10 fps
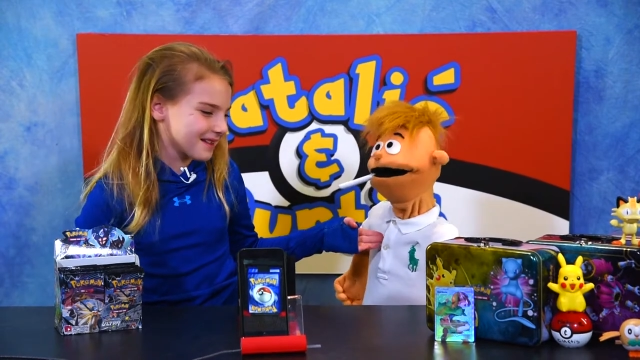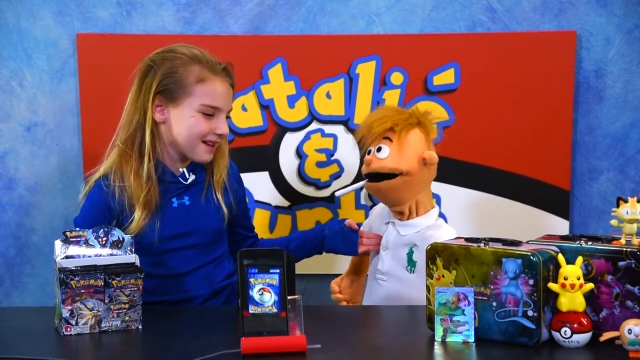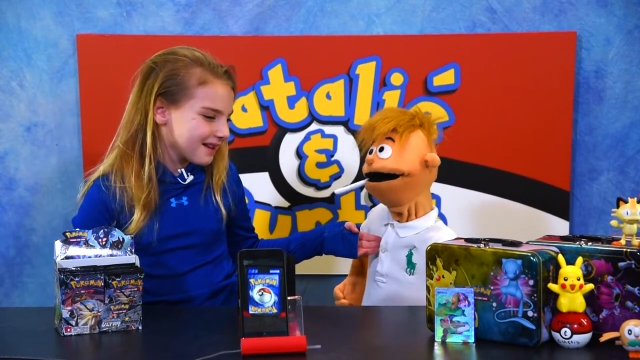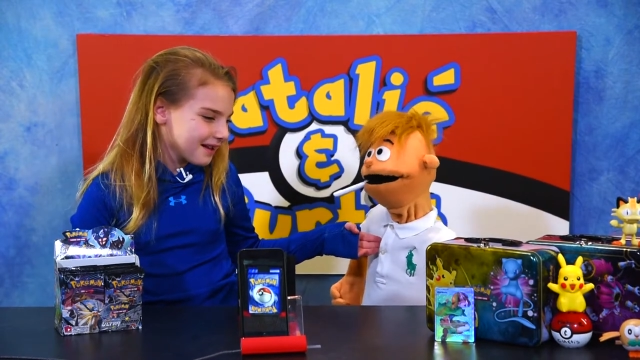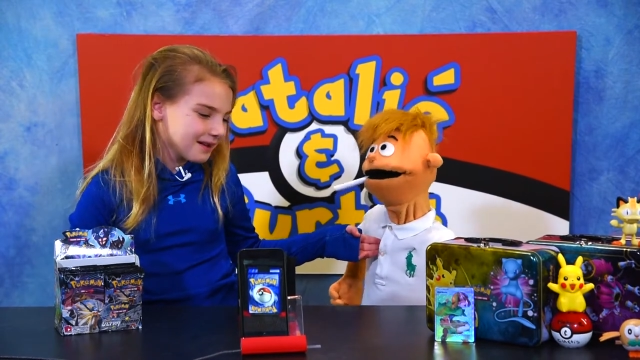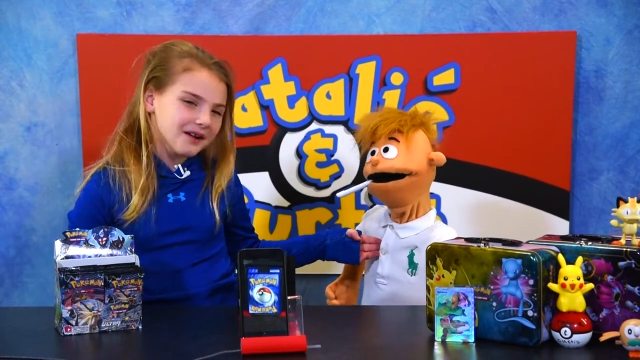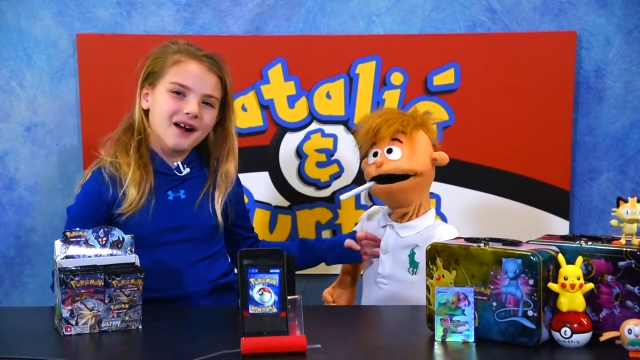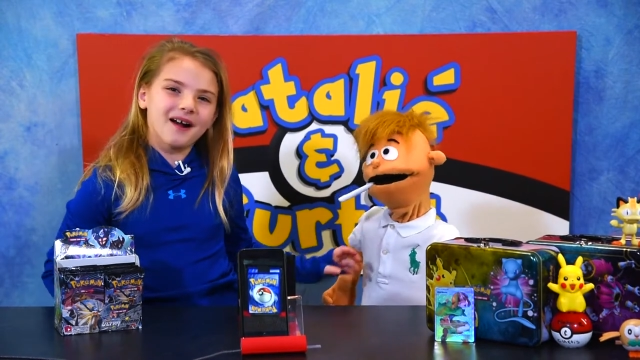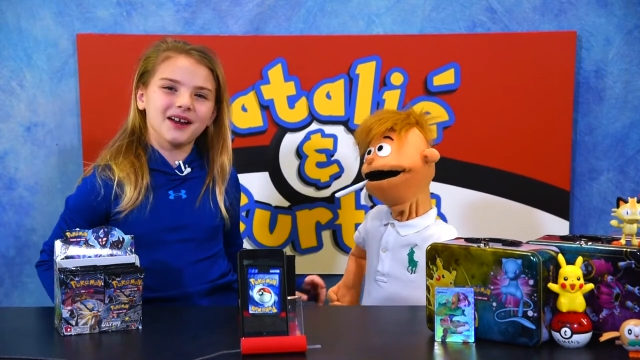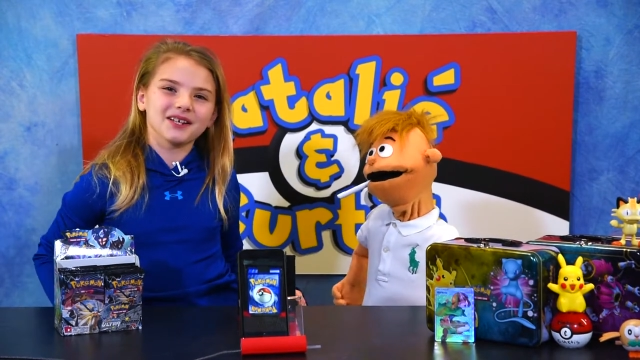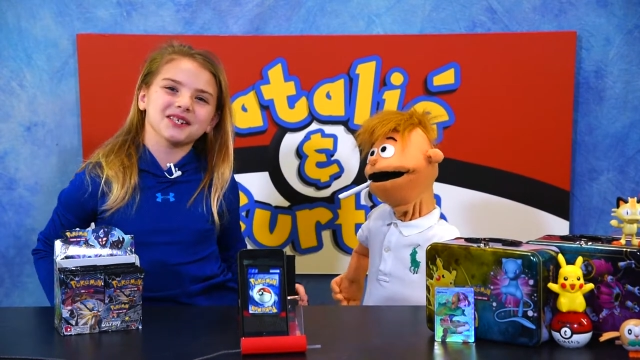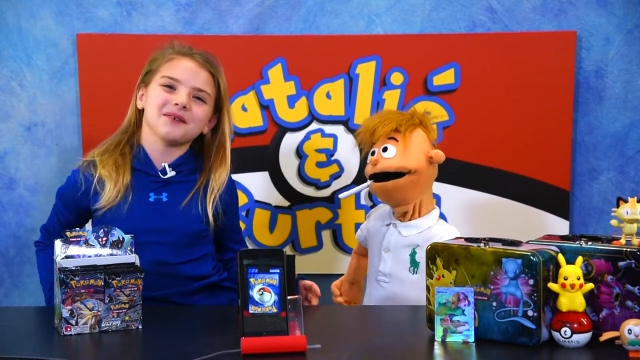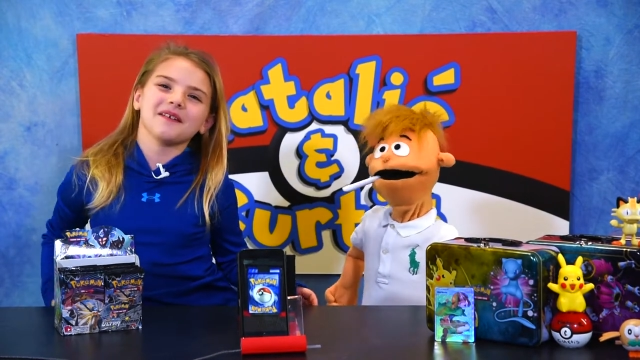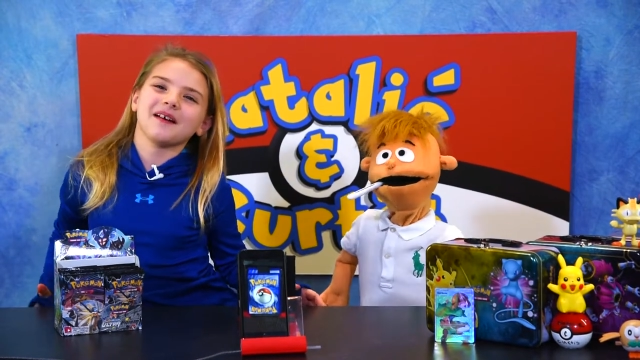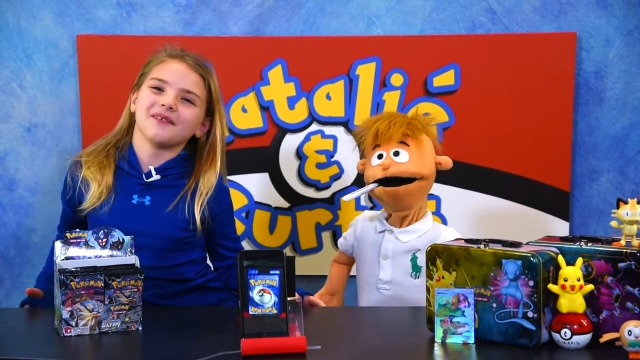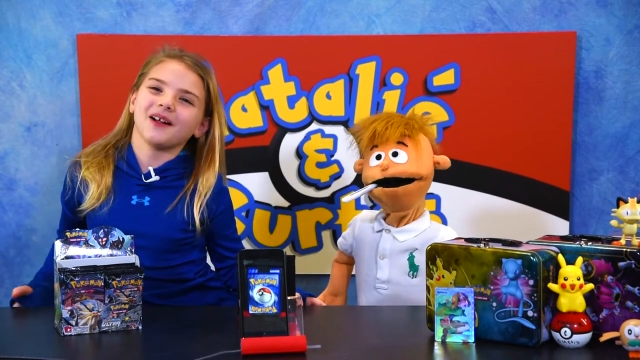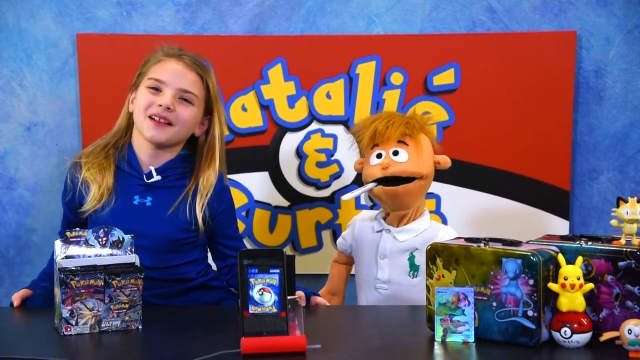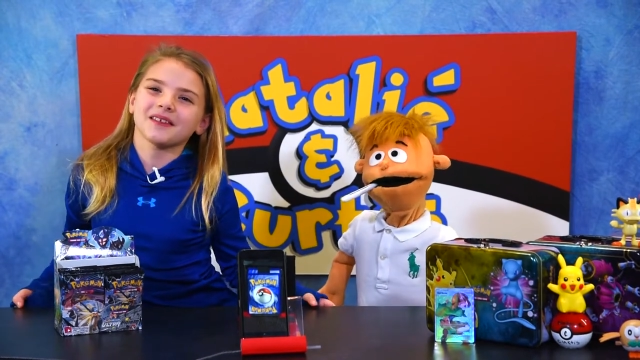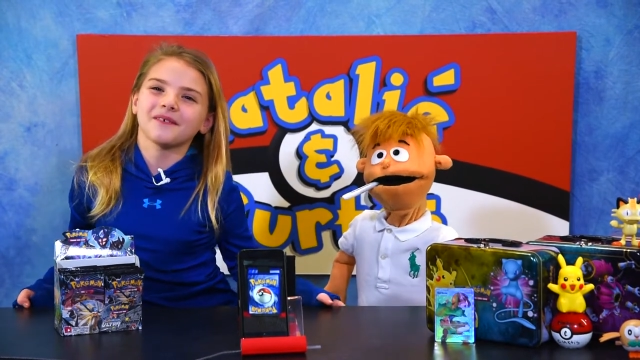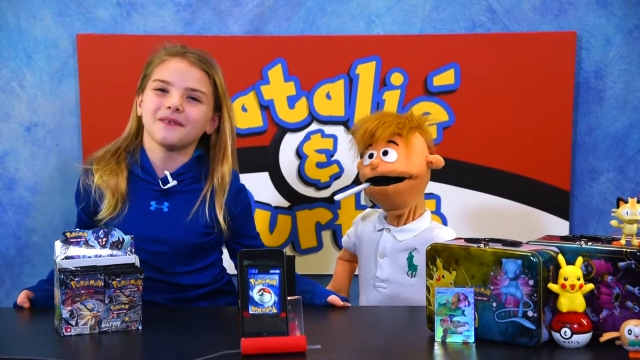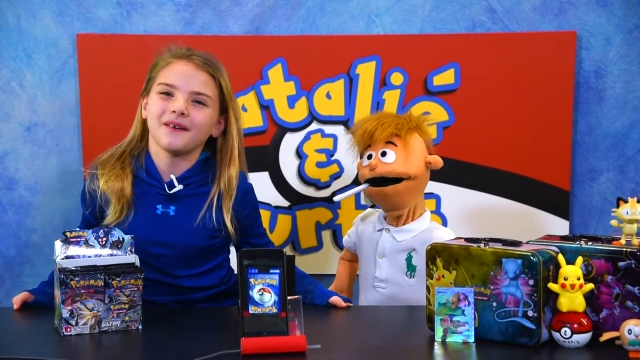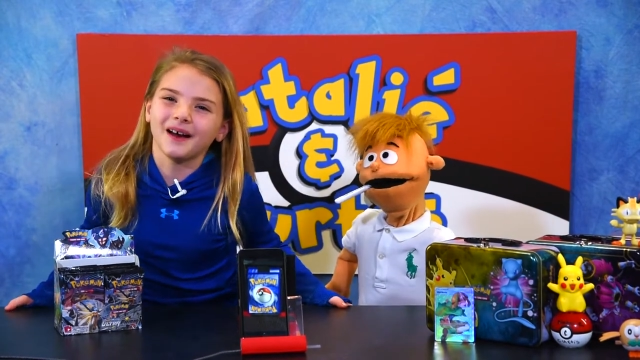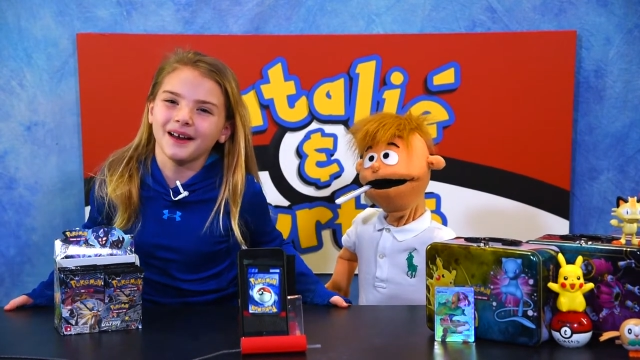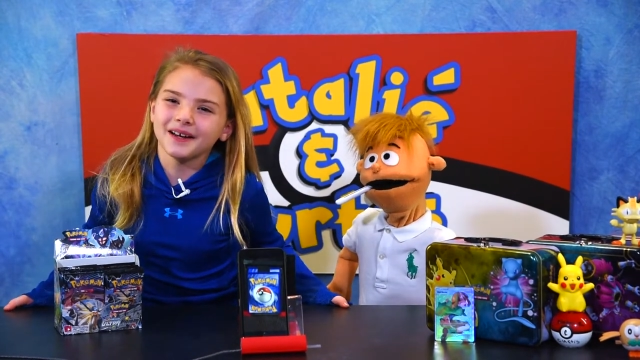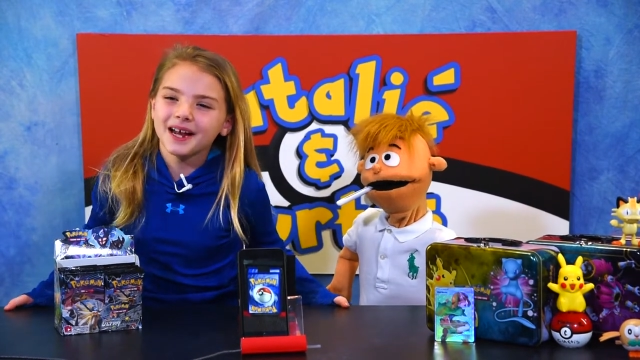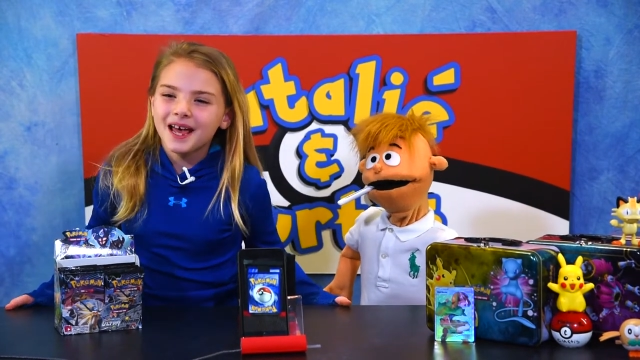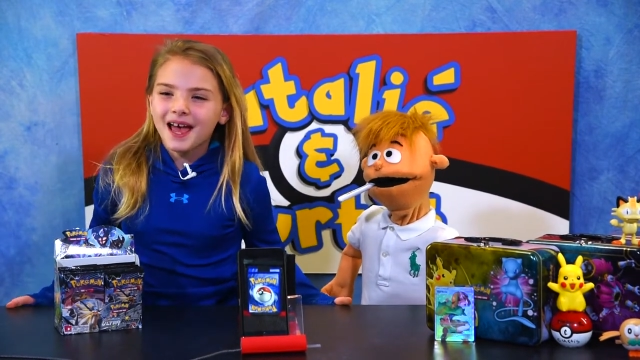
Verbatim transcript: Mm -hmm. On our show, we have lots of fun